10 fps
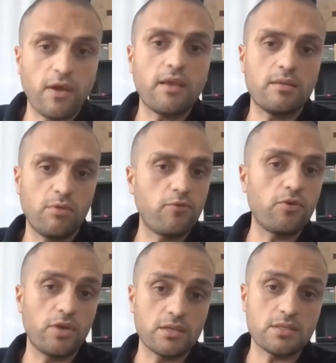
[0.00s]
it before
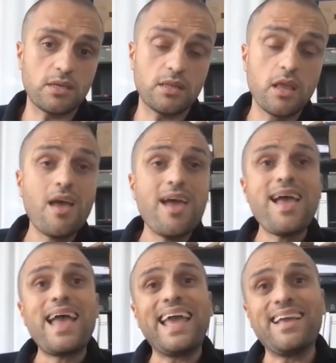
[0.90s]
you can sell it.
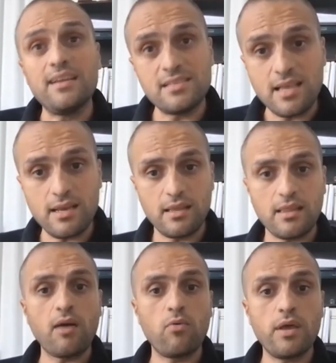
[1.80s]
It is heading
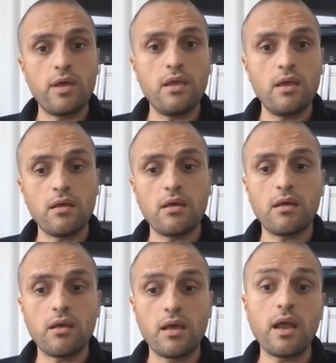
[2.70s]
that way,
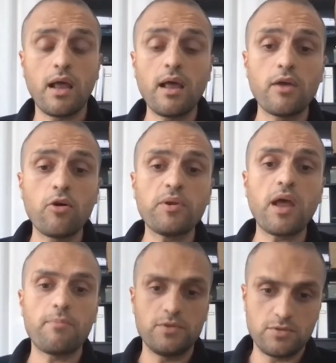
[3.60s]
and I hope it
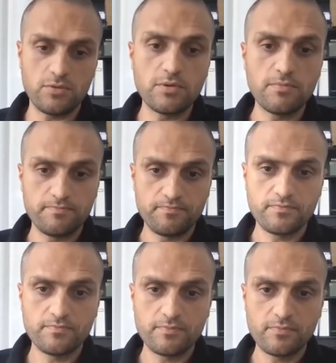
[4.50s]
happens soon.
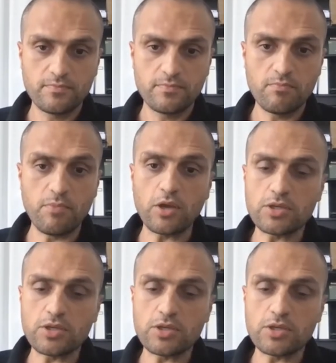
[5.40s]
Because,